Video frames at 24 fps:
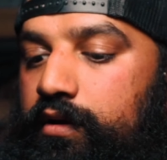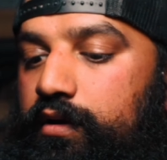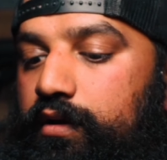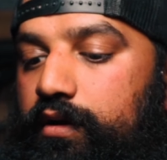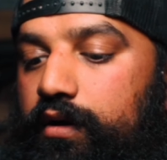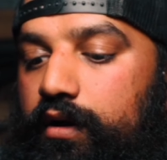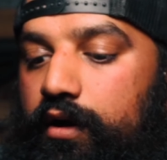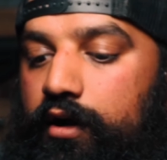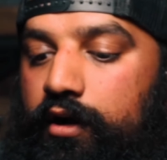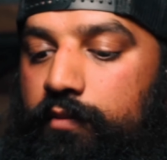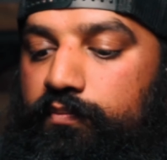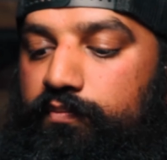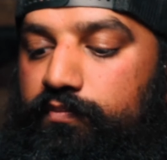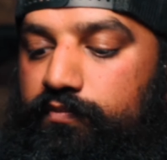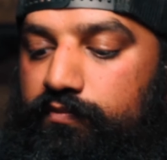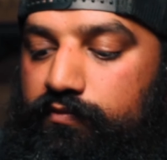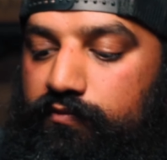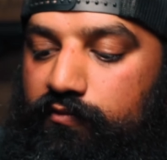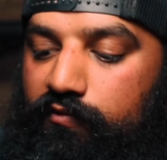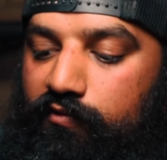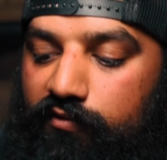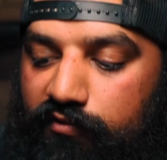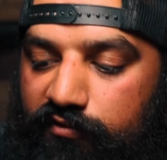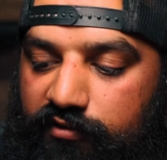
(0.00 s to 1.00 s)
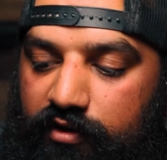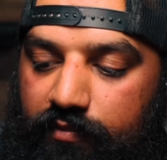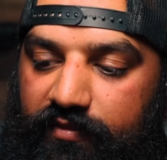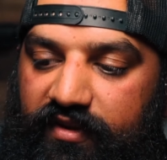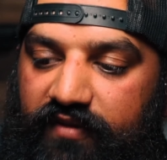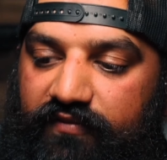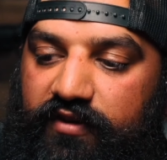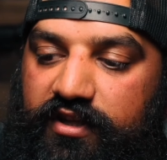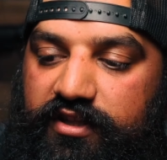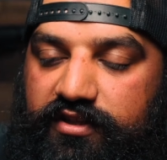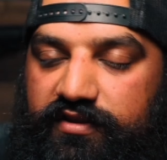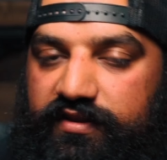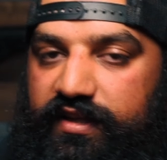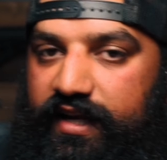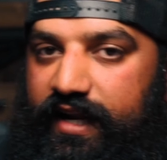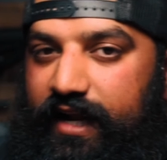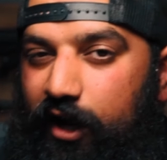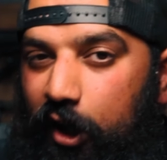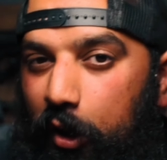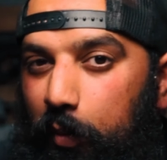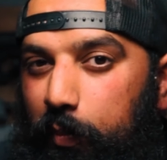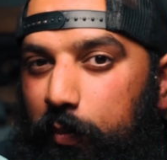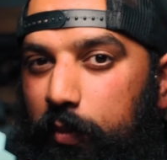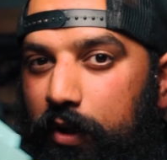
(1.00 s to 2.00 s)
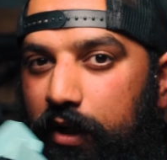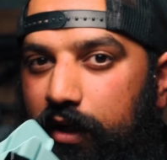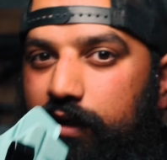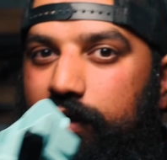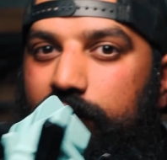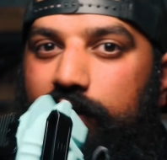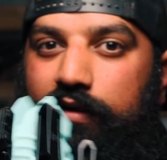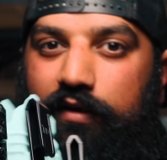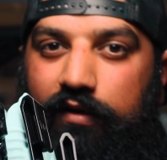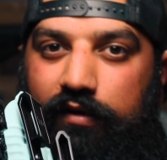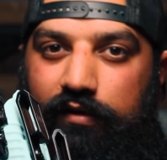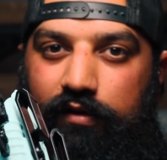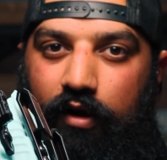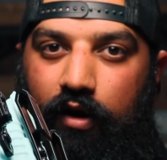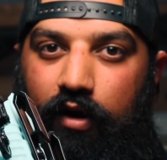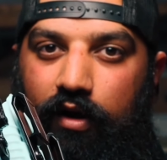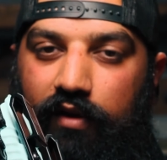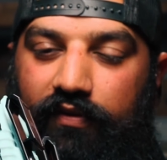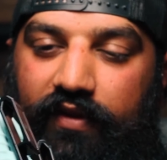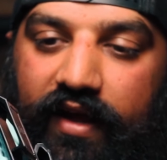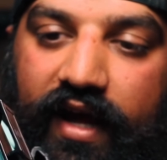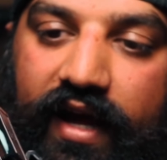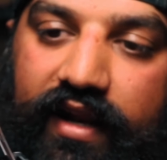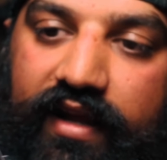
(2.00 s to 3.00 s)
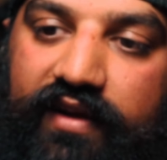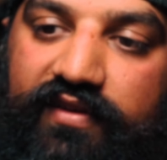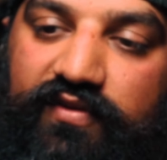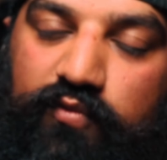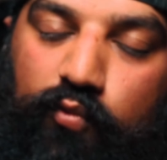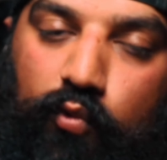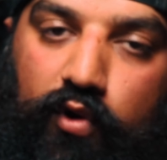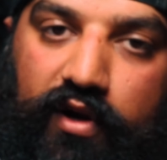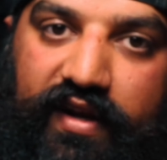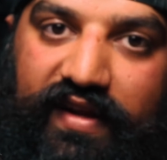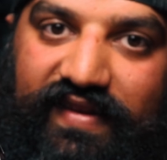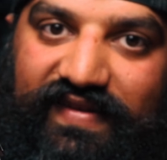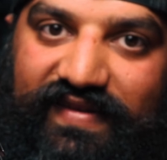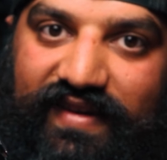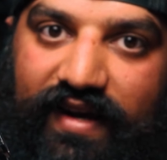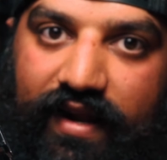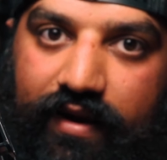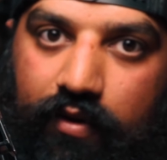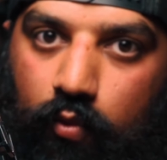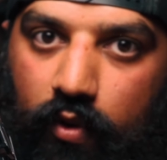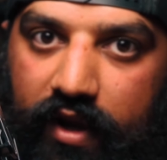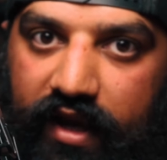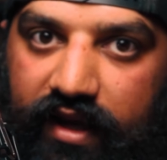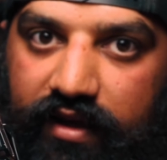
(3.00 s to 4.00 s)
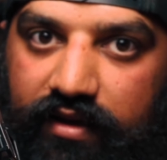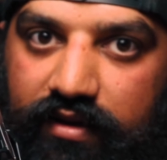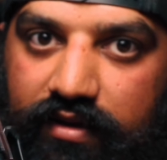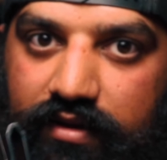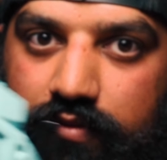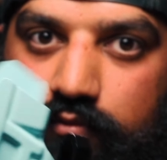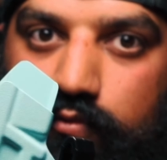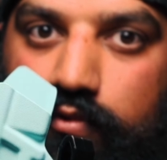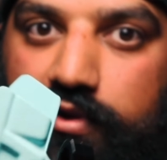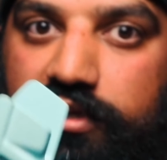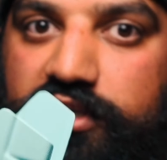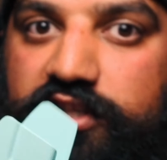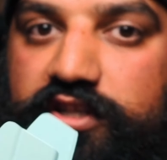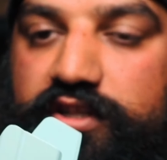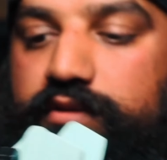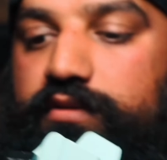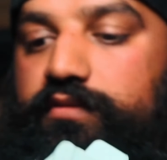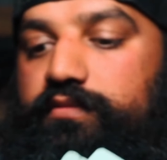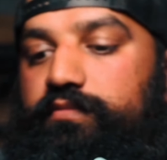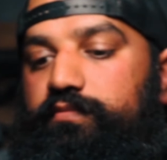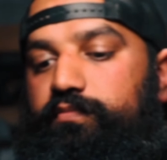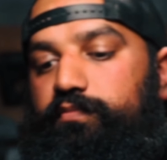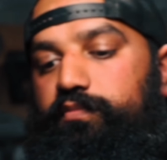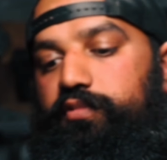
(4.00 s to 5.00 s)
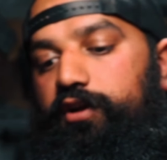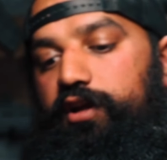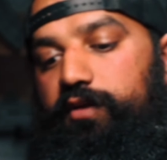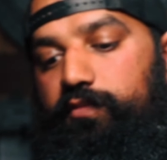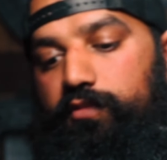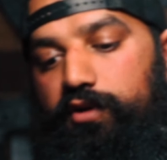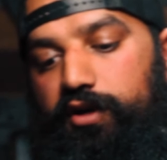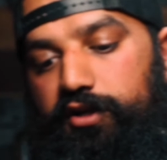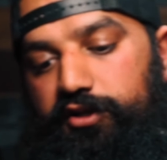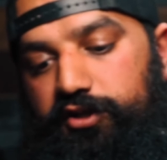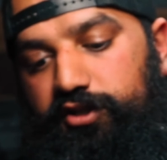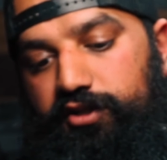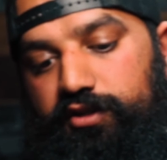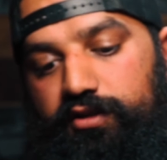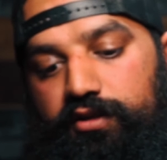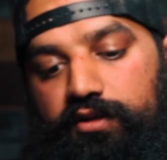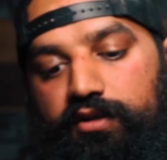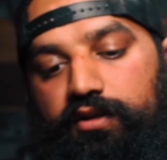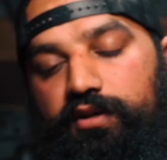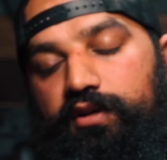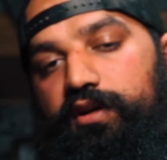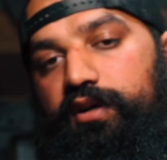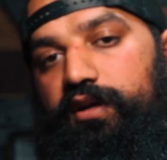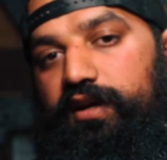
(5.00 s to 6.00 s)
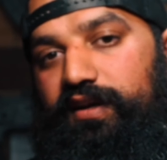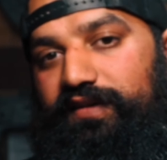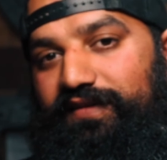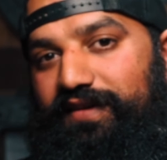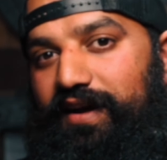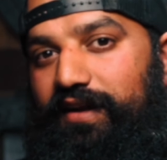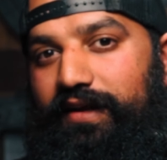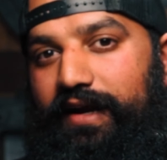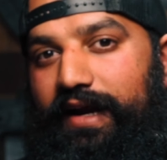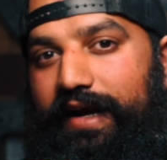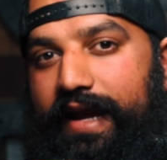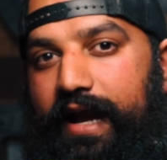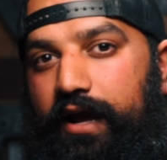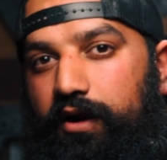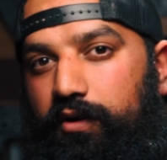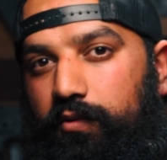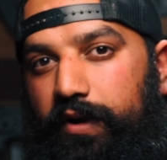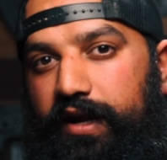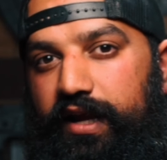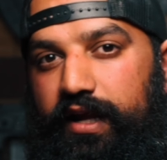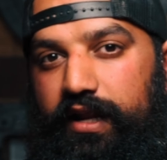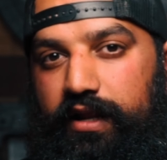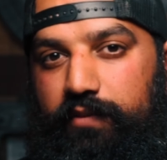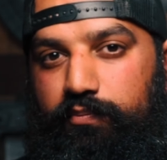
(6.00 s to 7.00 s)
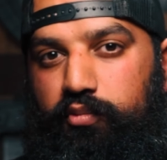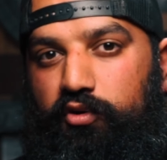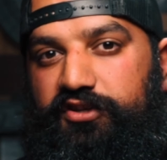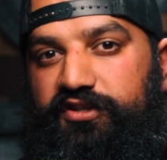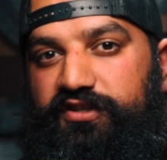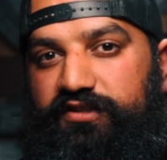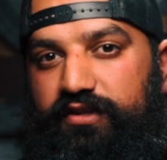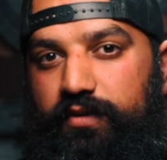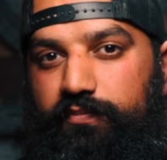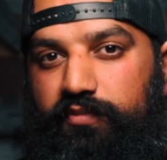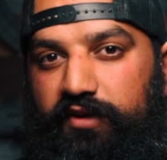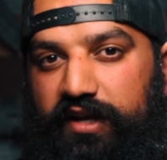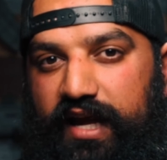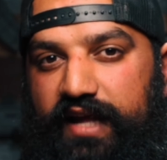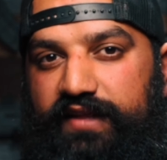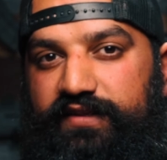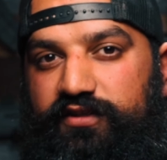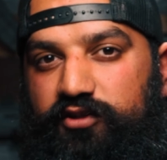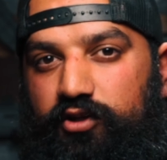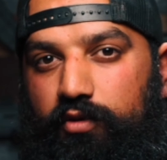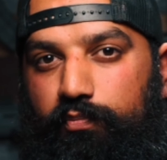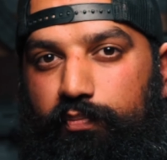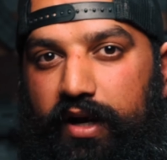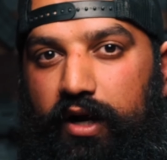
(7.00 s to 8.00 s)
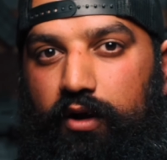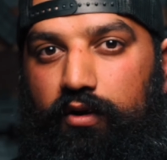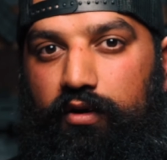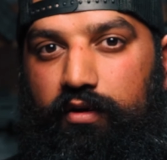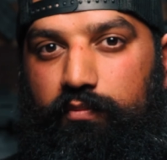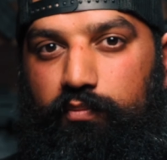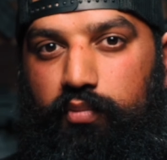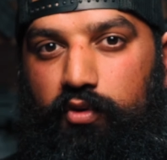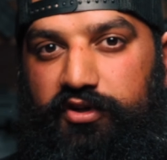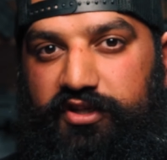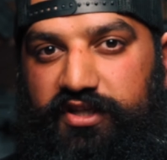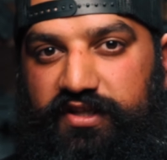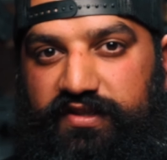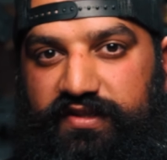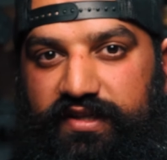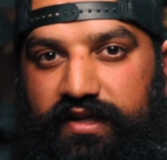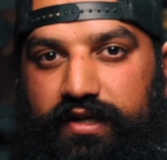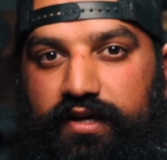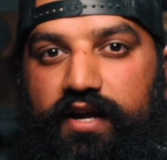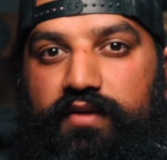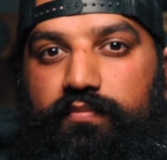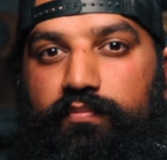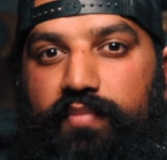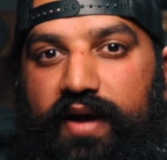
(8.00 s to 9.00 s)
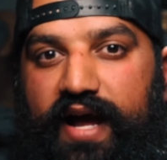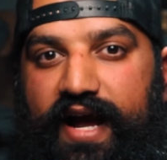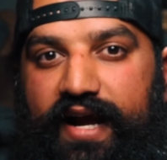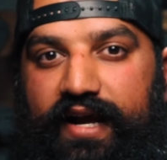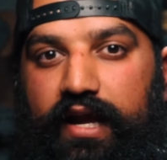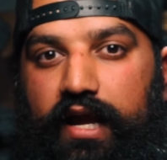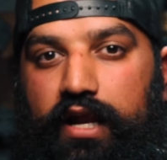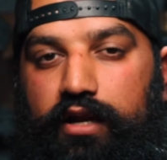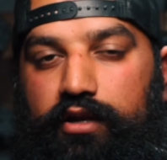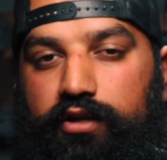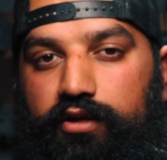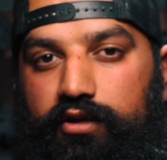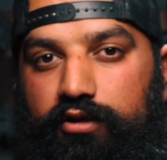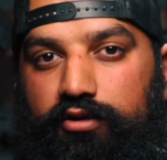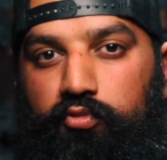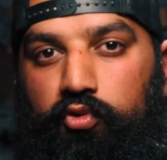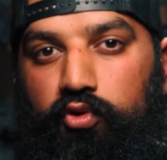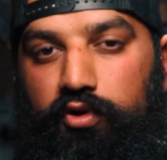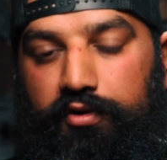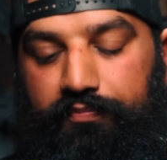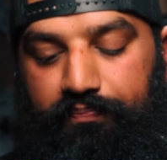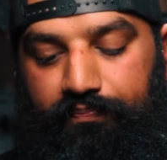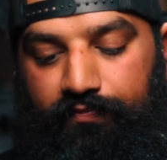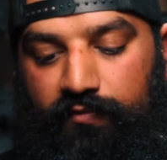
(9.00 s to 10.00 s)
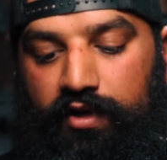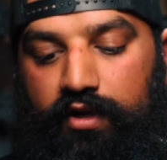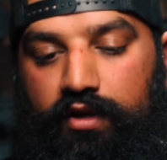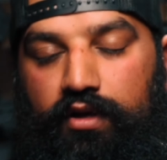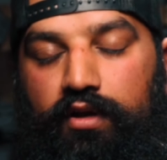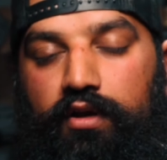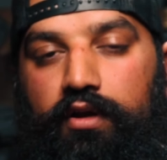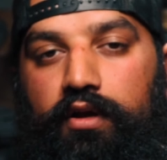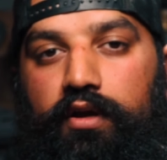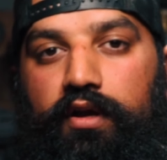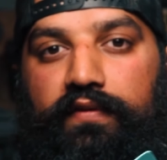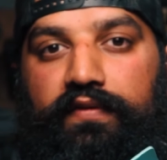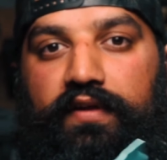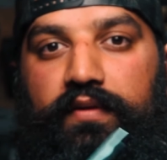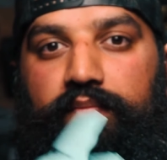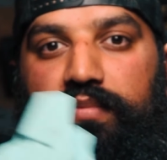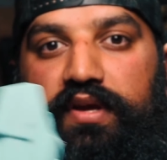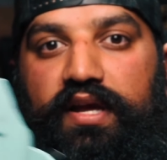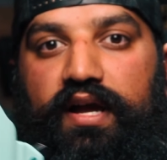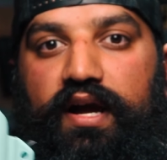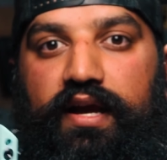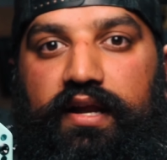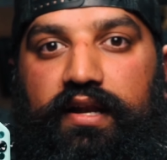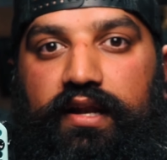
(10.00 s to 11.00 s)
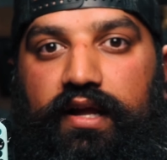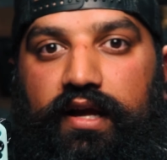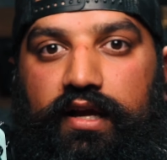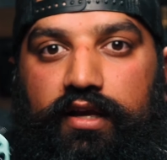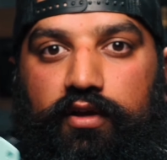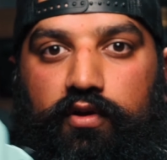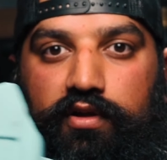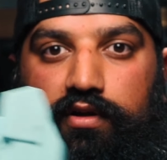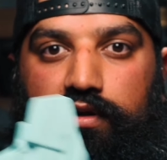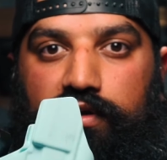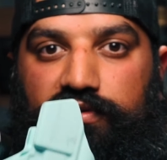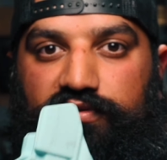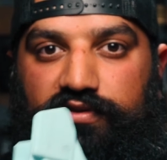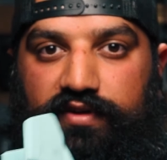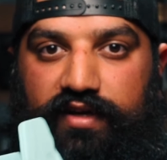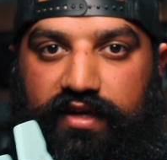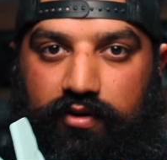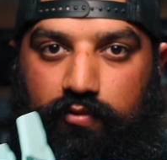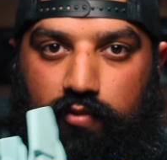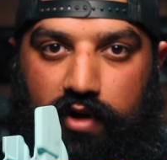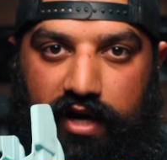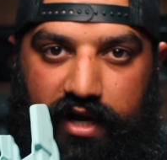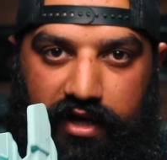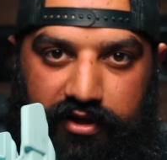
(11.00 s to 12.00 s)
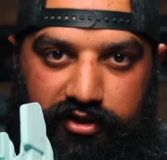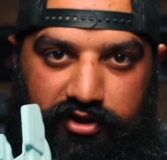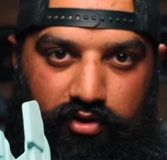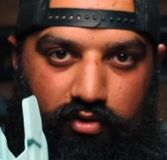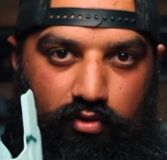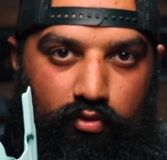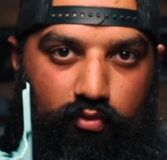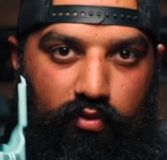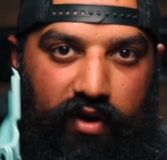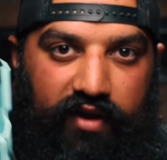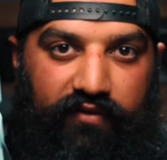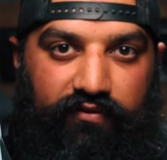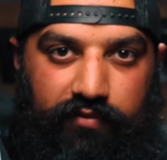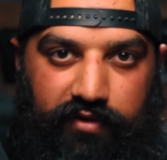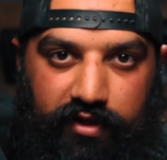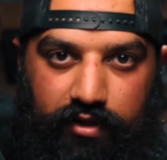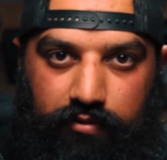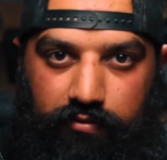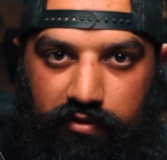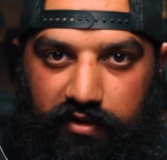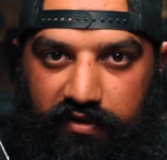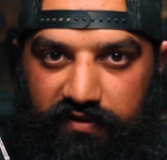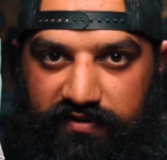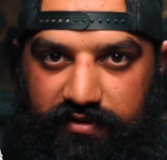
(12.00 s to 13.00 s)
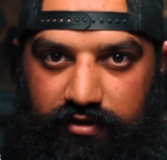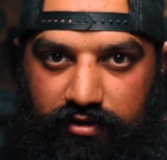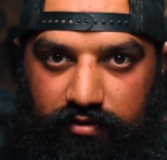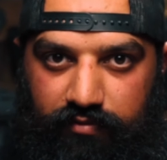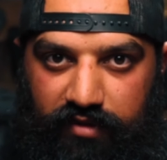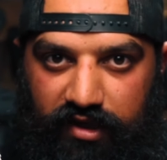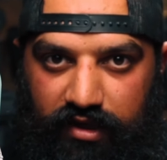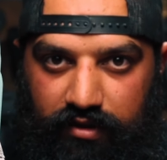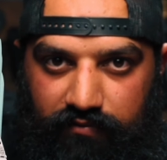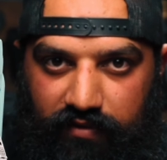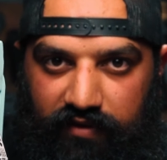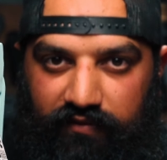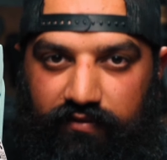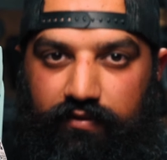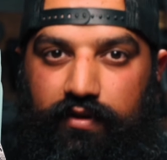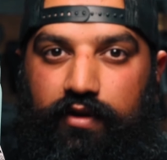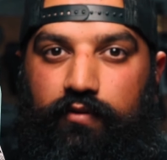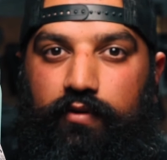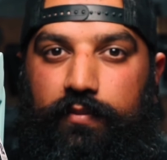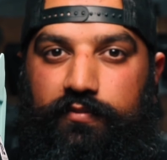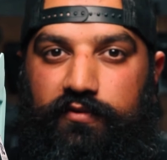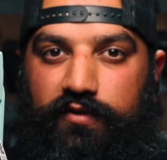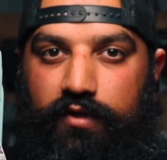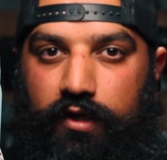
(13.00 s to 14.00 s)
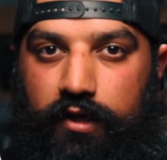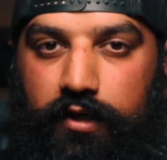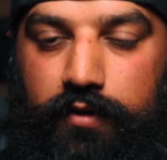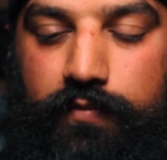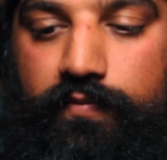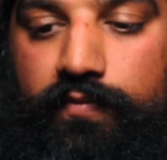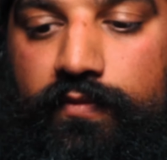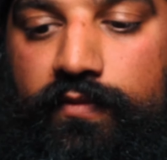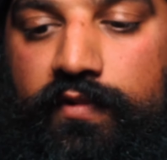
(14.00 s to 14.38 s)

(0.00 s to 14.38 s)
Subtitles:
Some of the features that help all that is, one, it's got a wing, which pretty much is kind of like a counterweight. It pushes up against your belt and pushes the gun back into you more. And then behind it, you can also get a wedge right from Tier 1 Concealment, right from their website.